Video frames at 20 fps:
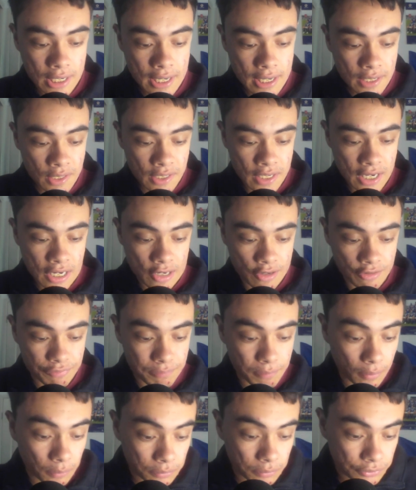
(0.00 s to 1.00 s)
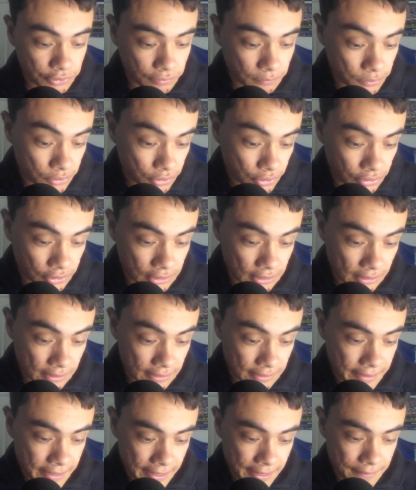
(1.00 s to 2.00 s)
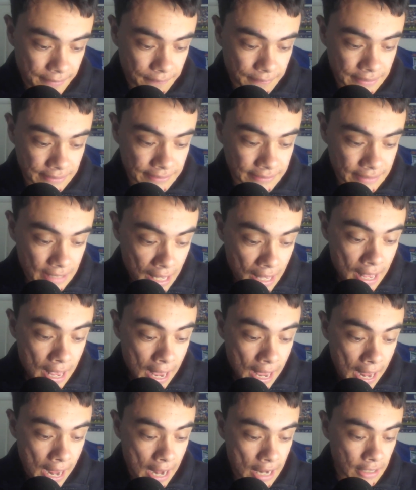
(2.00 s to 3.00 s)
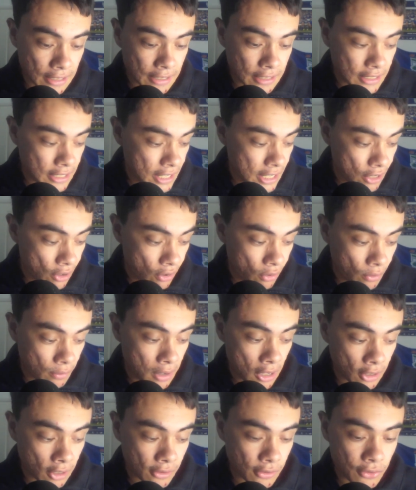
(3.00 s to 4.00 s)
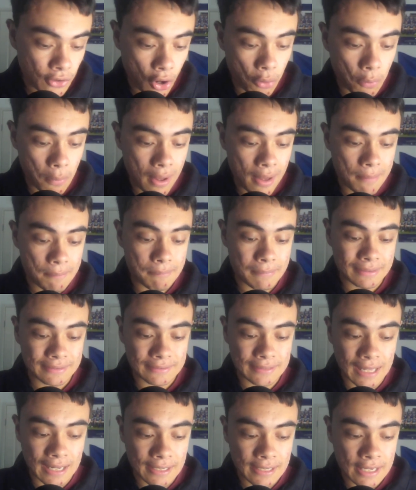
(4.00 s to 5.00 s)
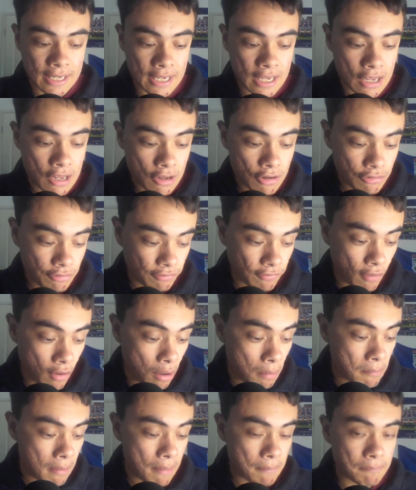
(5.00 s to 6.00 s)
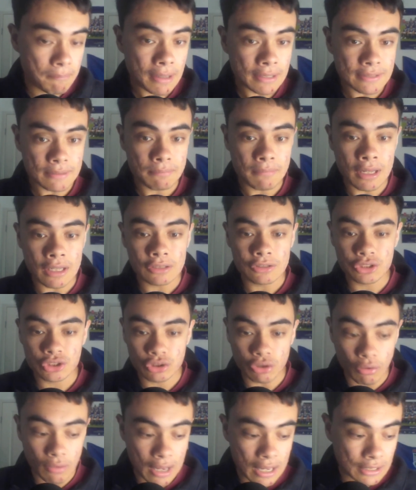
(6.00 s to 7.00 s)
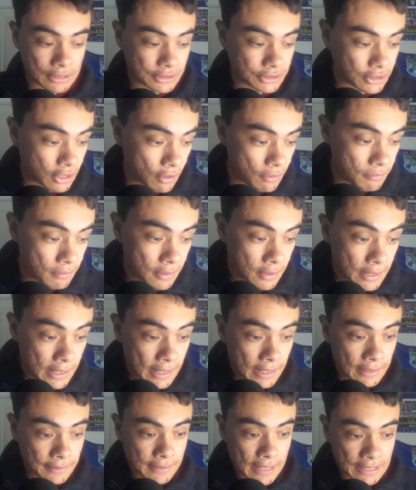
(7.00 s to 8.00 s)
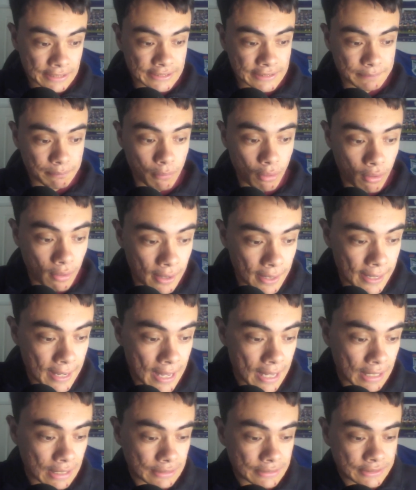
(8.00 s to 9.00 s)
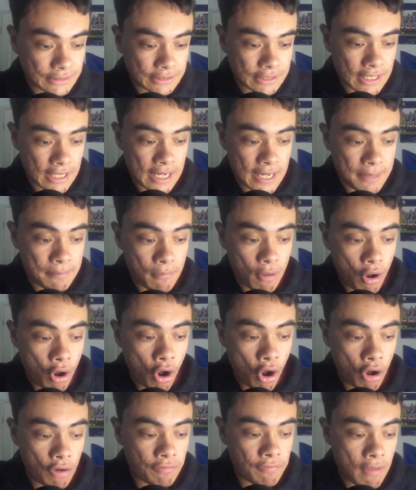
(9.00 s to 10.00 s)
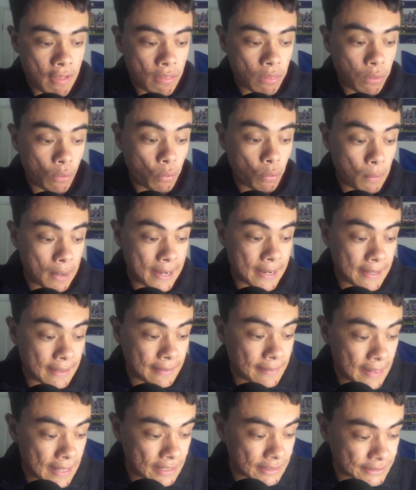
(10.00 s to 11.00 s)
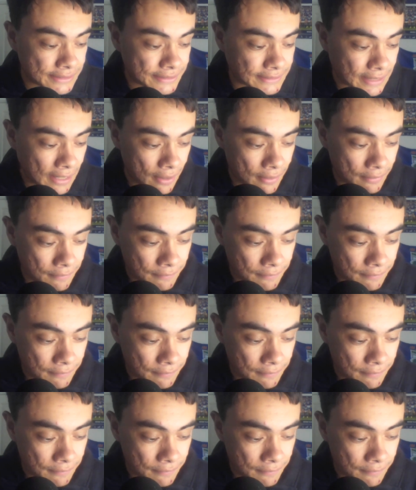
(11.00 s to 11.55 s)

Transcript: Kenneth Bromwich from the New Zealand Kiwis. And Keon Kawamatangi from Matama Tonga. So that's my team of the week there. So,